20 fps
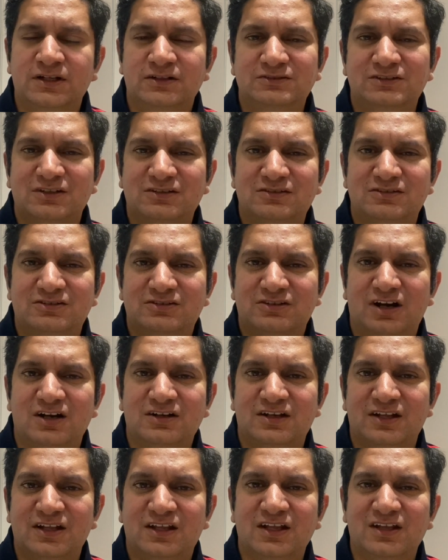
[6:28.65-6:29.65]
just
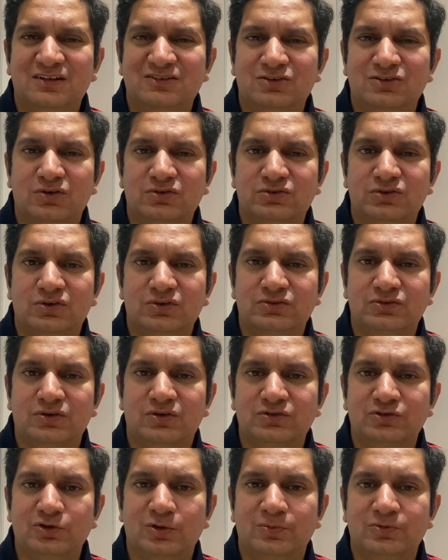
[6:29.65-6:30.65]
start taking short jobs,
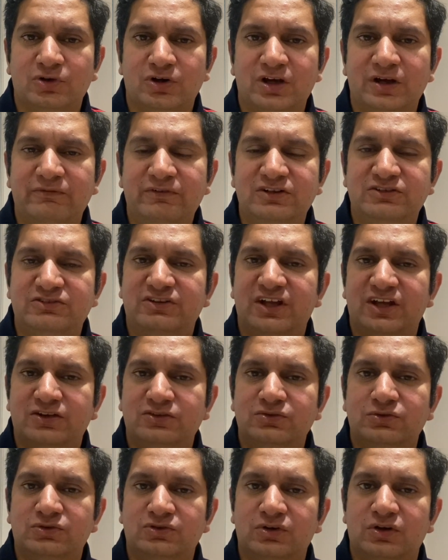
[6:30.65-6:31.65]
okay, which
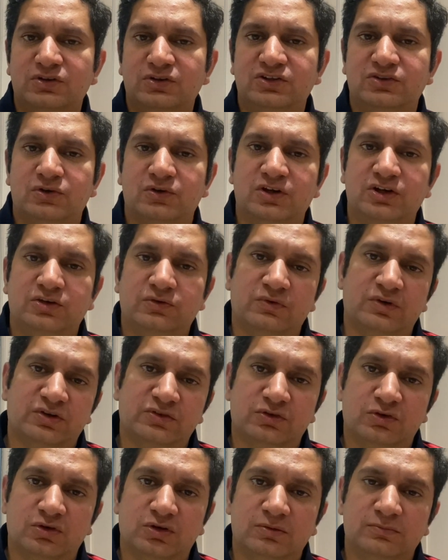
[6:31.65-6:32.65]
take you slowly towards
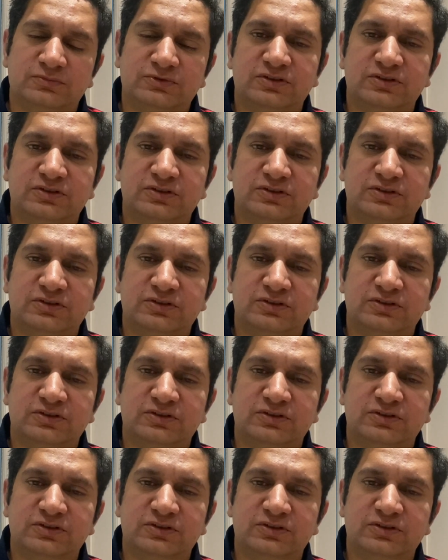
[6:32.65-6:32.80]
your home.